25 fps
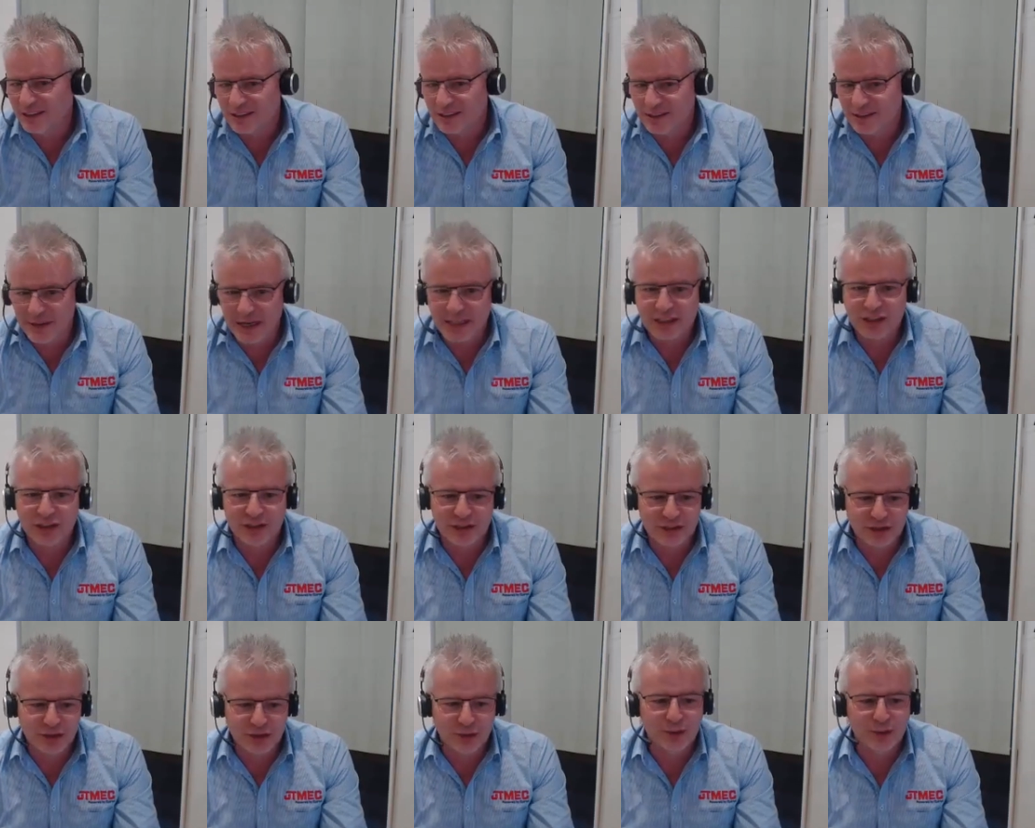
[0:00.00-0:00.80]
to
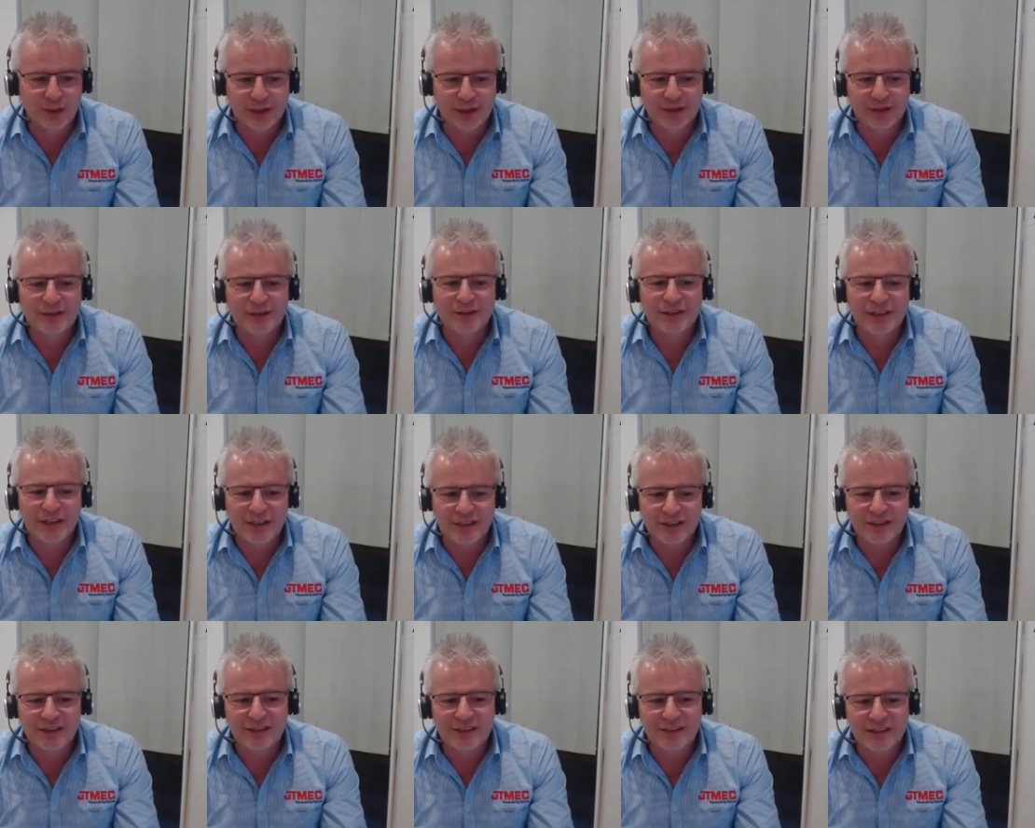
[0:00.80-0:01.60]
actually do it,
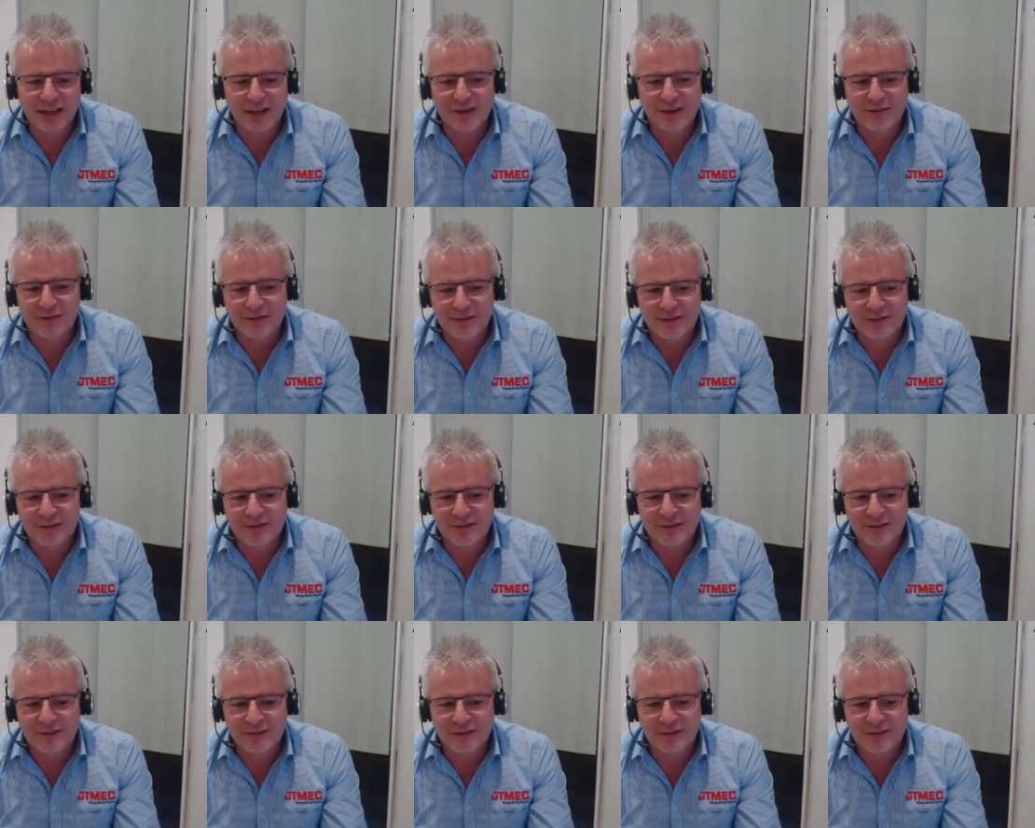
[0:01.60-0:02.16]
then you know,